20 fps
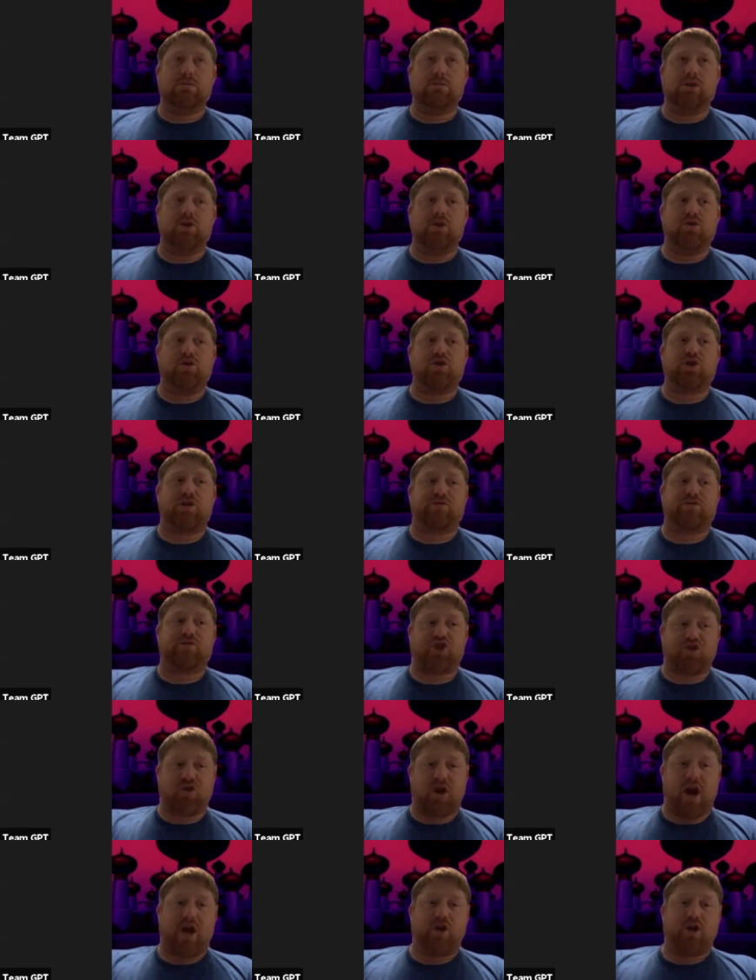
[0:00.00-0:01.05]
you still have to
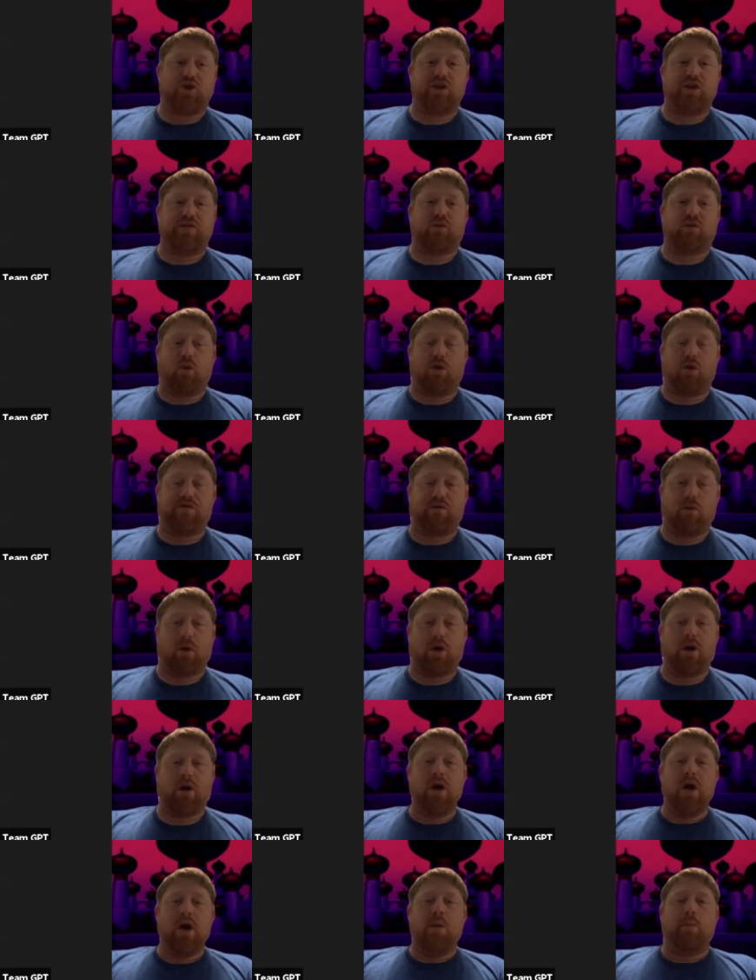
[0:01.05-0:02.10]
strain, you still have to work for
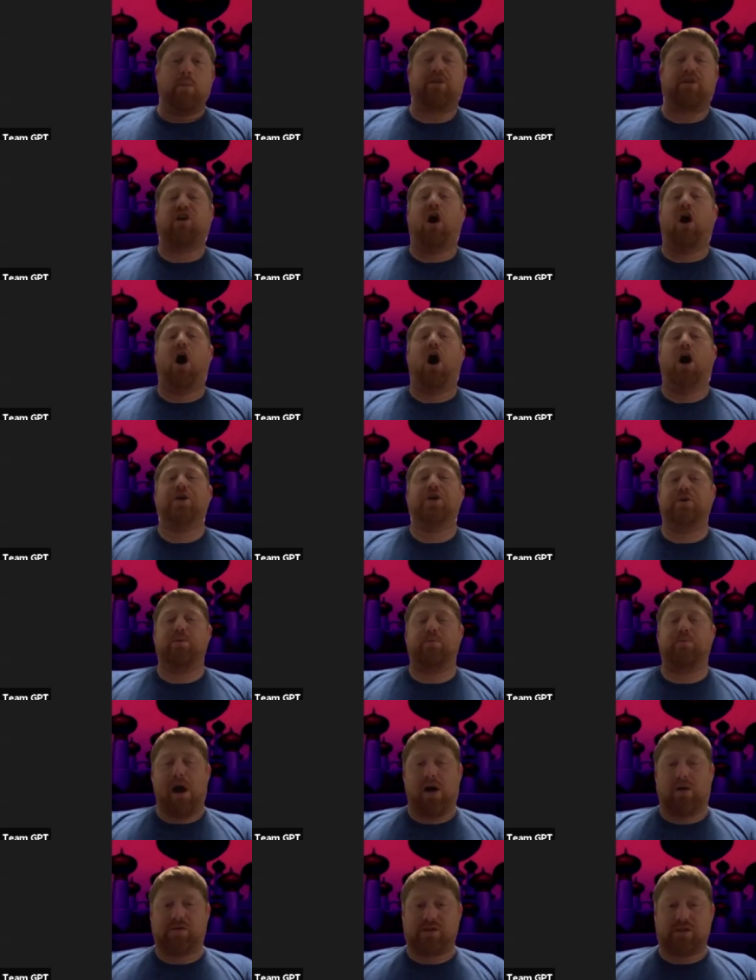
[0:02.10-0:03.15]
it, but it's 100
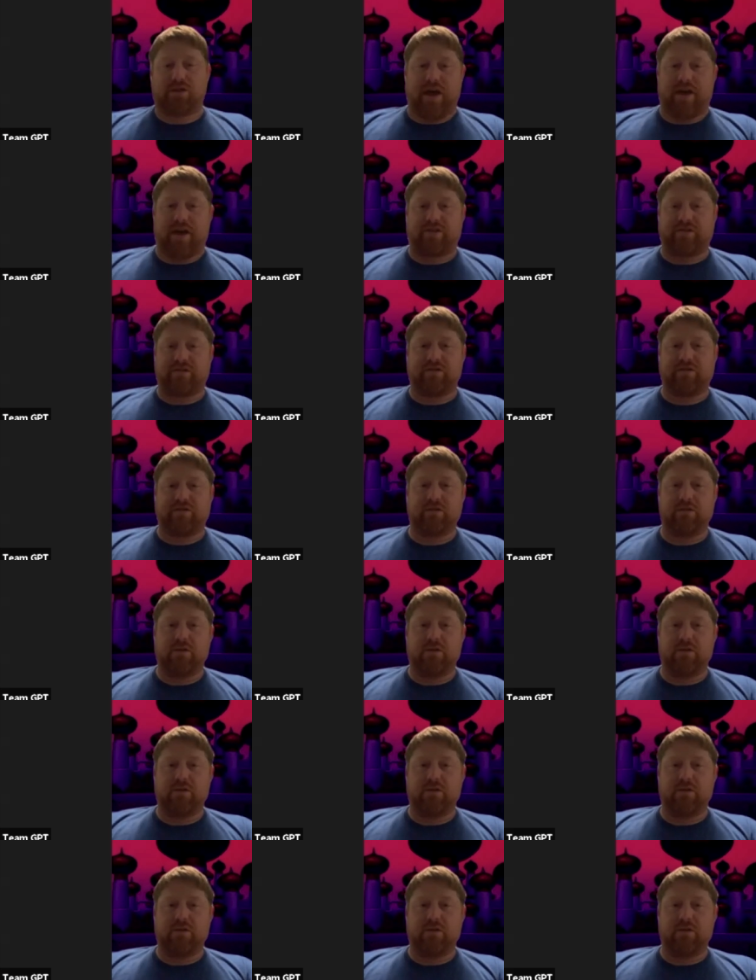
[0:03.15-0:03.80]
pounds less